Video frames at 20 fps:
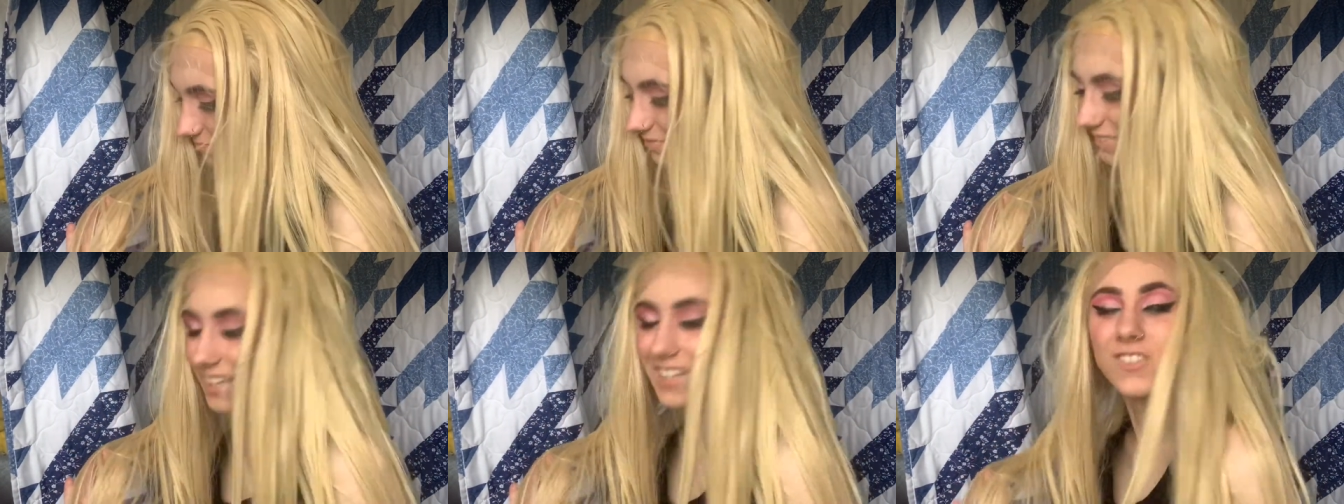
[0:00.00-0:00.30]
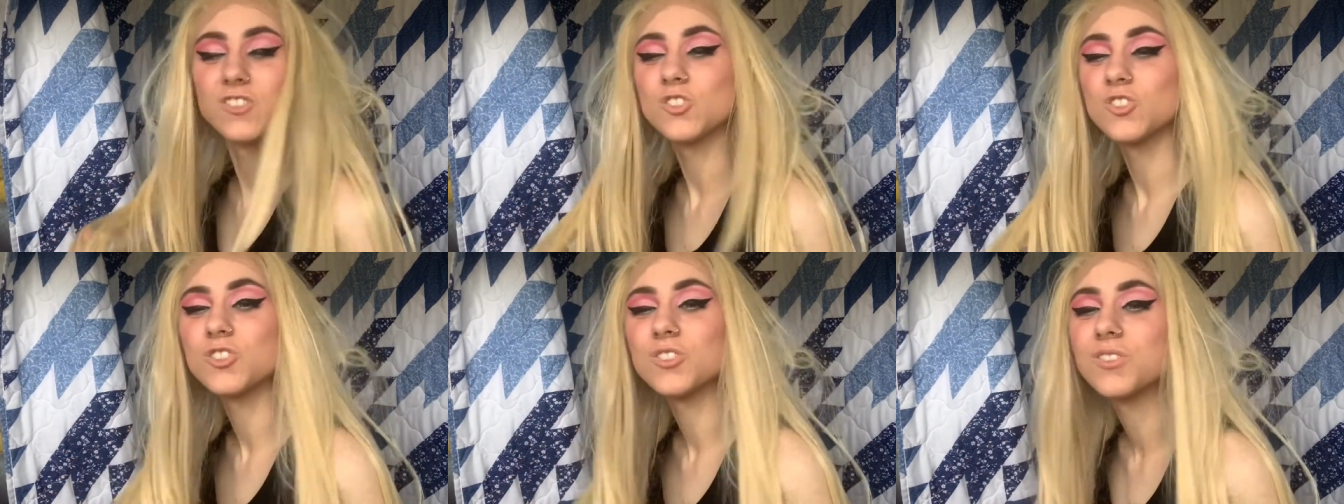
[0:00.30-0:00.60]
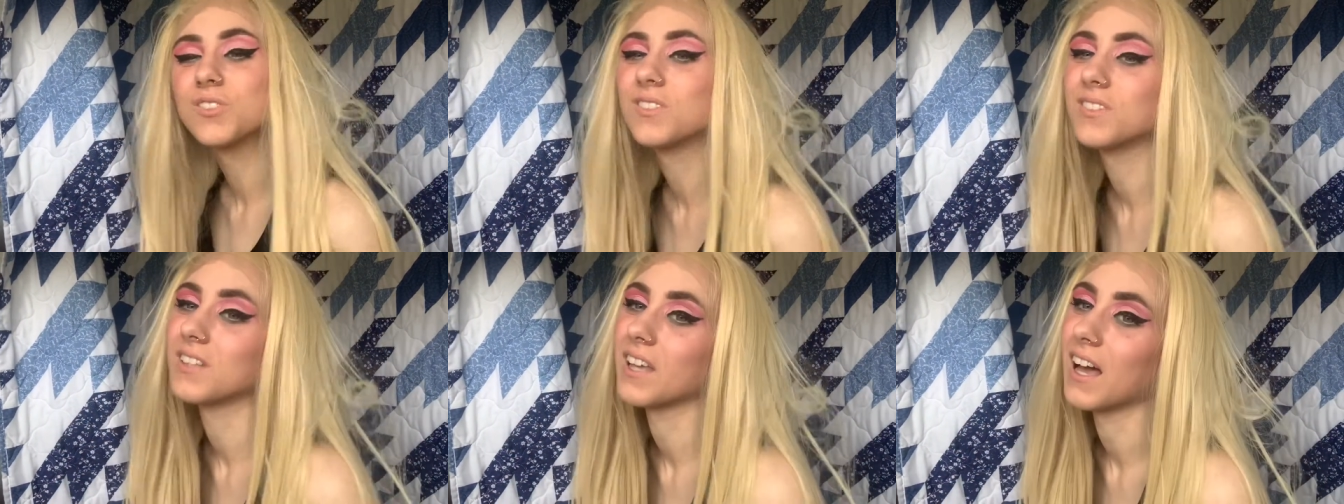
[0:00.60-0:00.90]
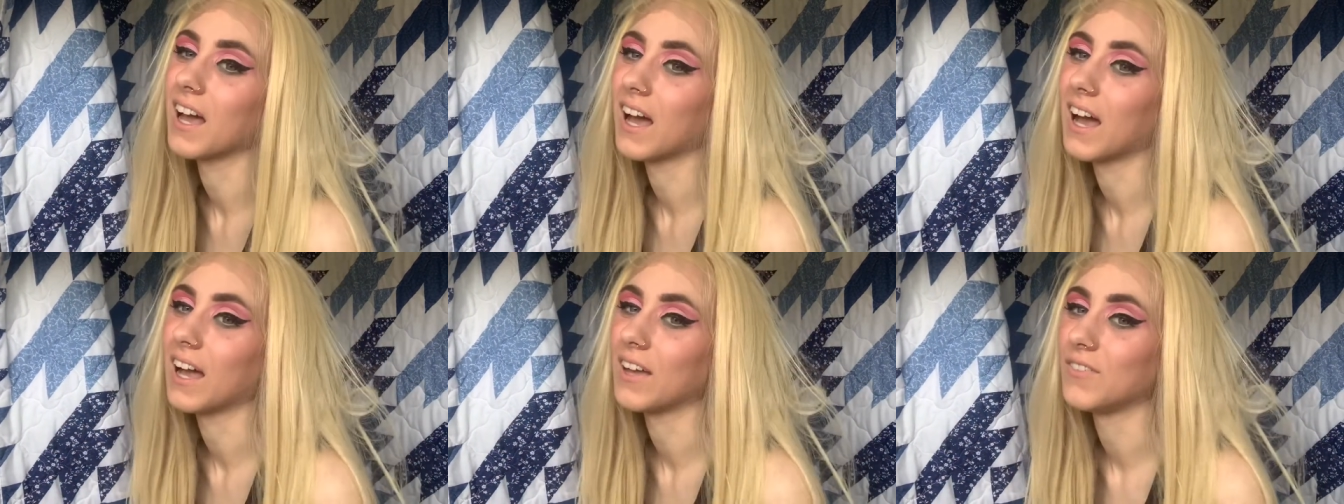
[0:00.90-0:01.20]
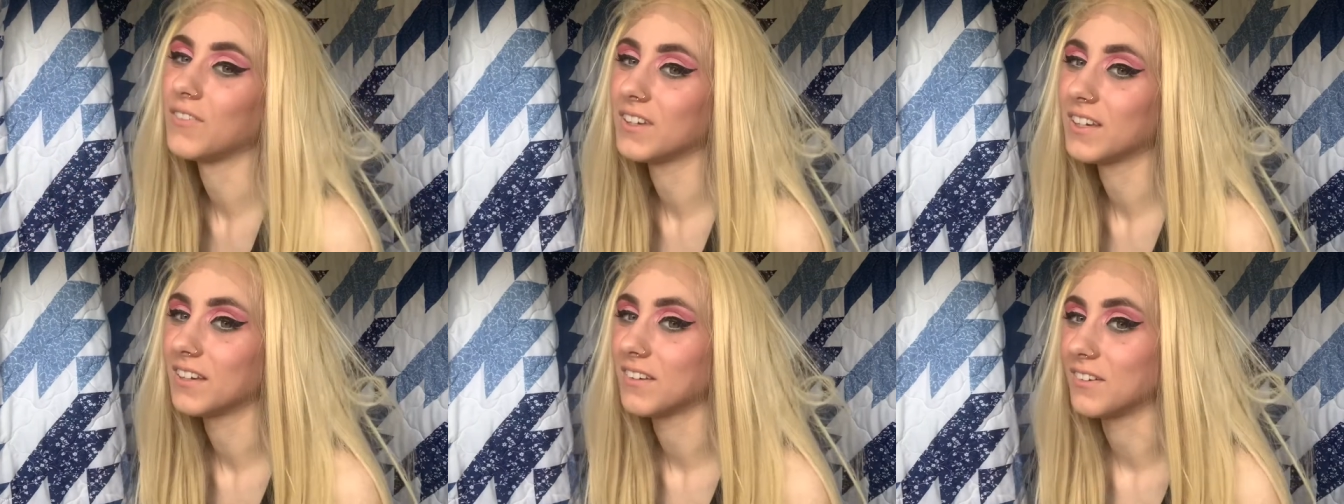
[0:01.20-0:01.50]
it's just, I
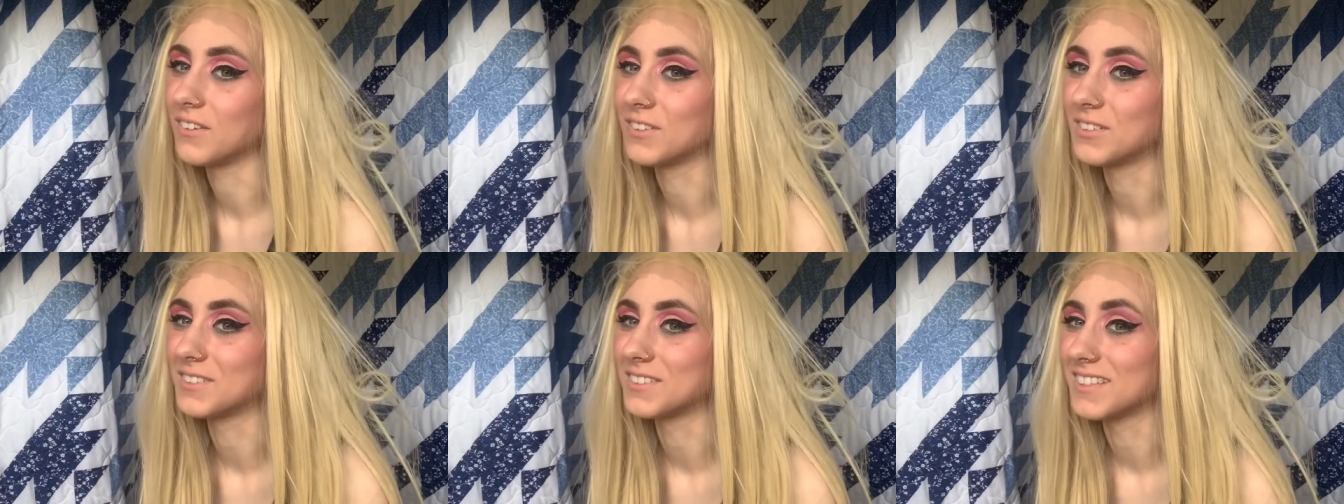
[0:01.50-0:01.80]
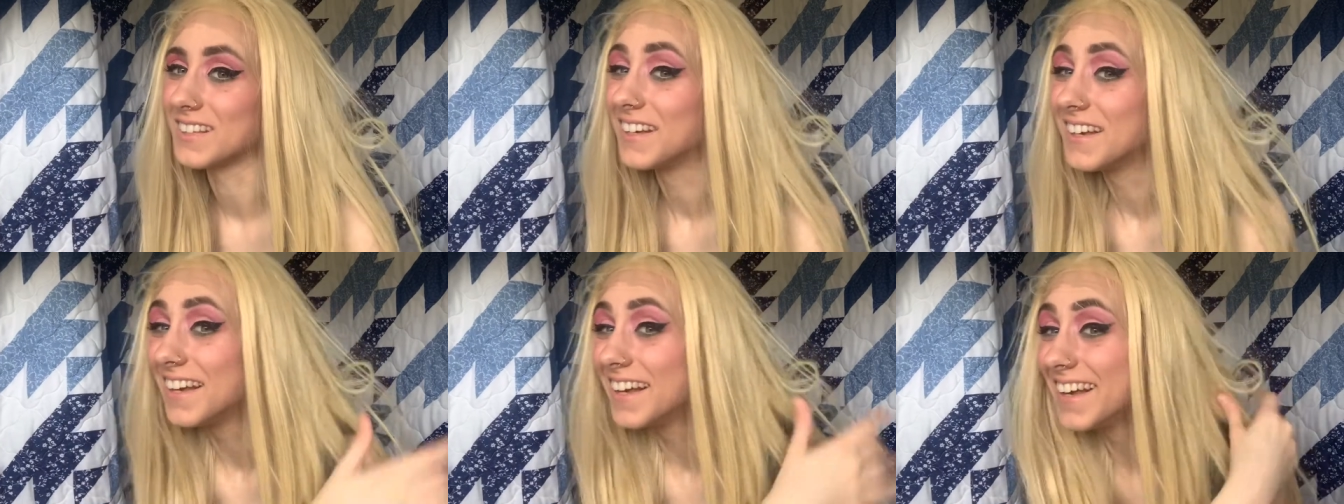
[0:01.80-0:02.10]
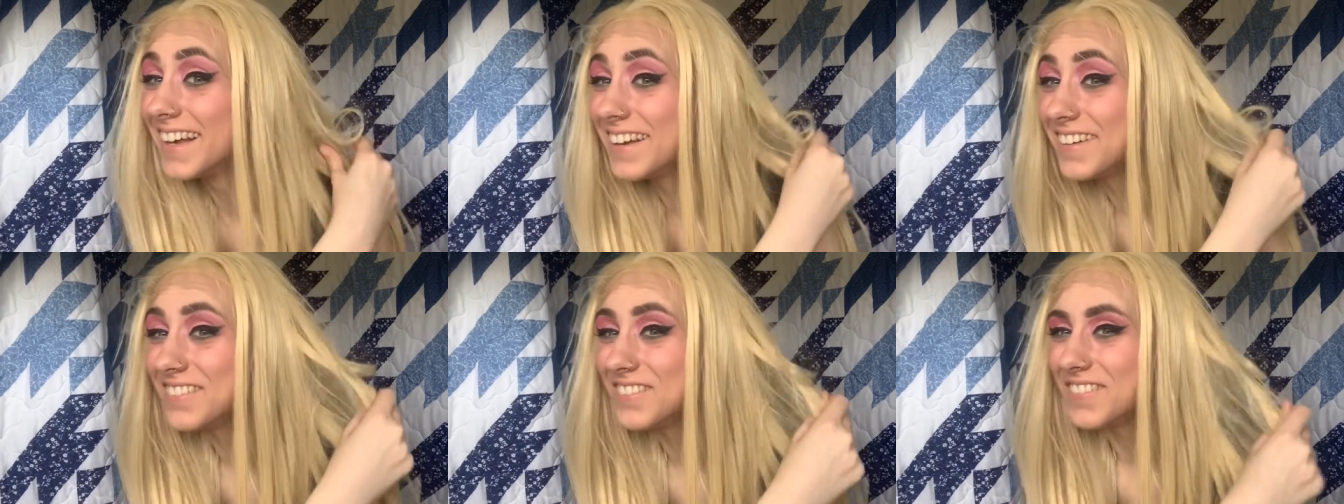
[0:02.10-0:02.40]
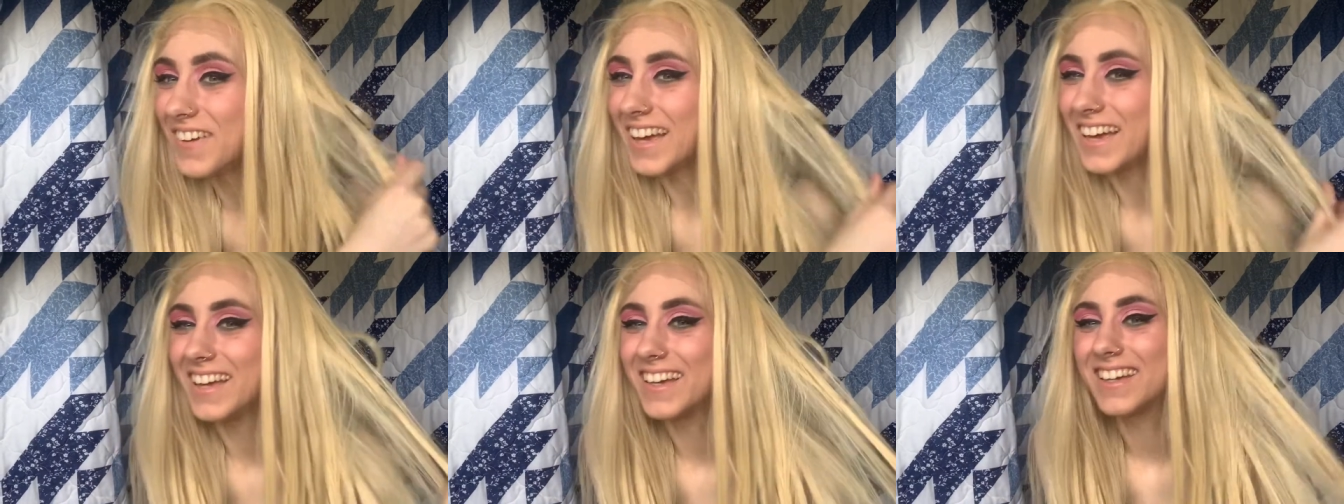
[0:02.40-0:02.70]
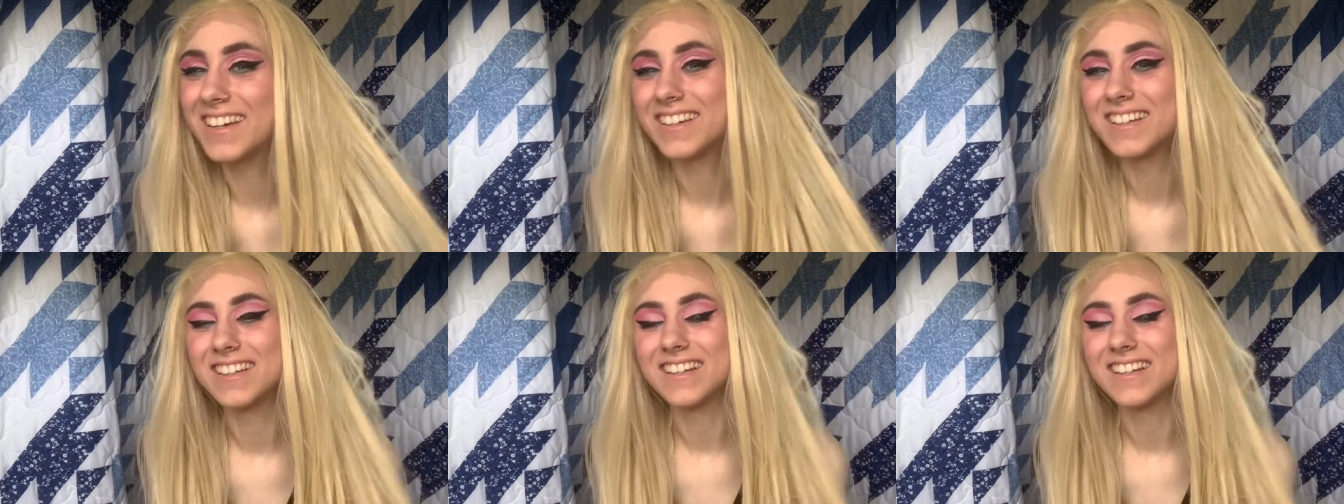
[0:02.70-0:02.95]
think it looks fake.